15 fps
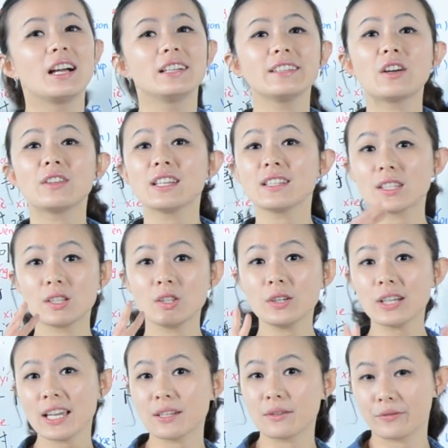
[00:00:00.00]
now let's
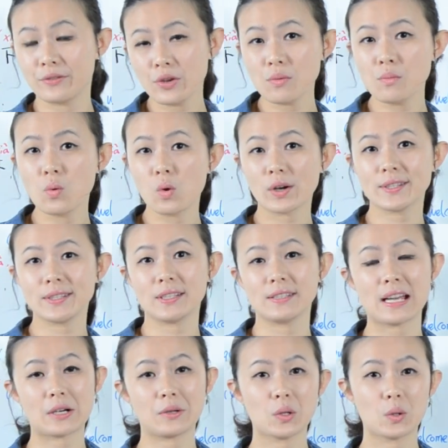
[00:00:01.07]
look at a few more
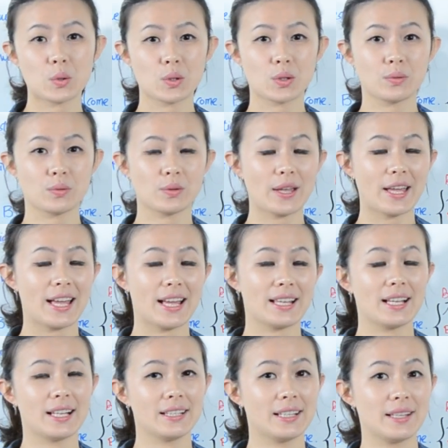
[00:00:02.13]
scenarios uh,
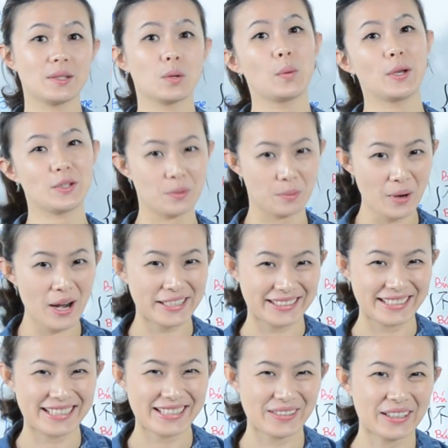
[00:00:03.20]
uh, as a way to
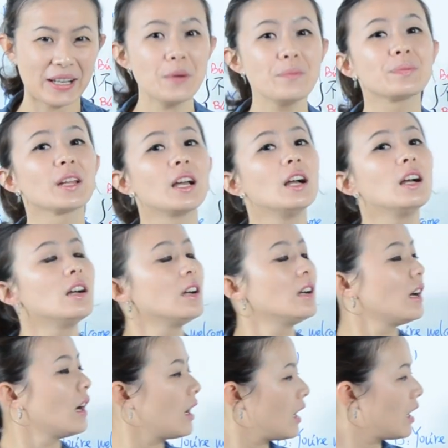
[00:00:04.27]
practice, okay?
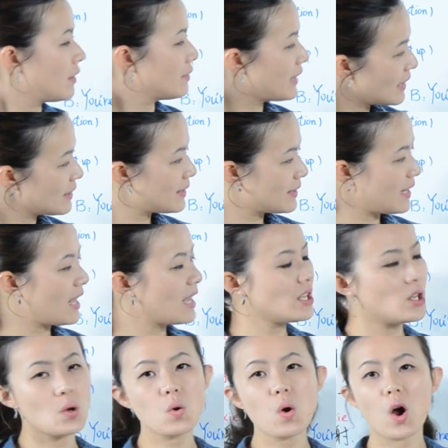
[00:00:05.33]
Um, let's say
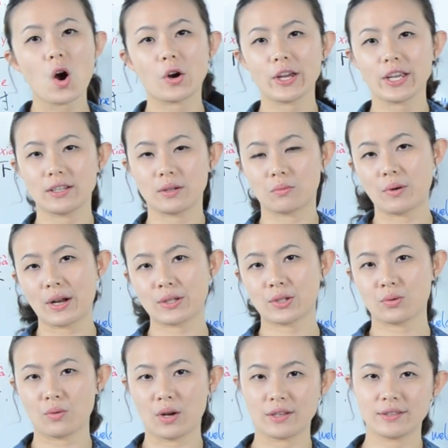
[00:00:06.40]
you are in a
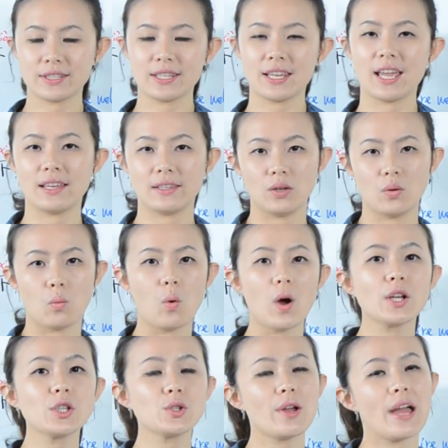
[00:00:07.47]
restaurant and you
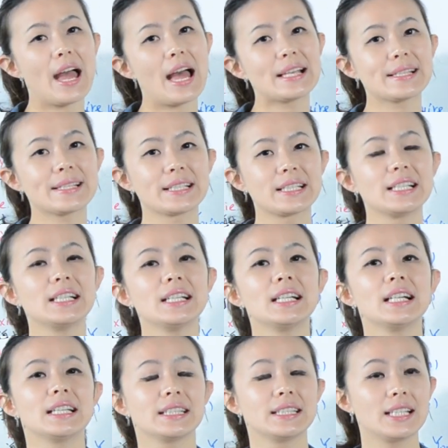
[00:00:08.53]
want to ask
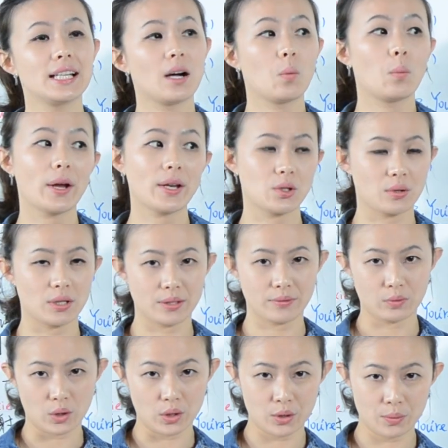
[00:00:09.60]
the waitress
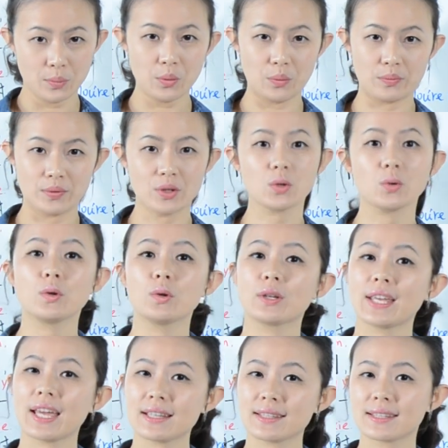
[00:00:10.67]
for a spoon. So you
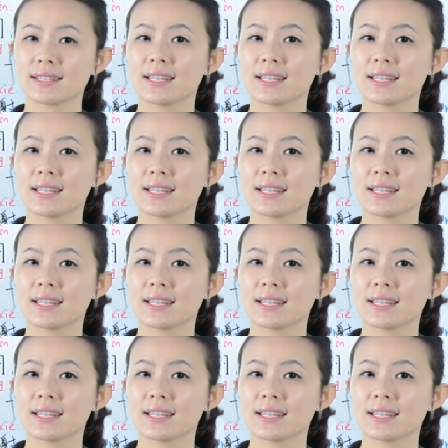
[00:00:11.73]
get,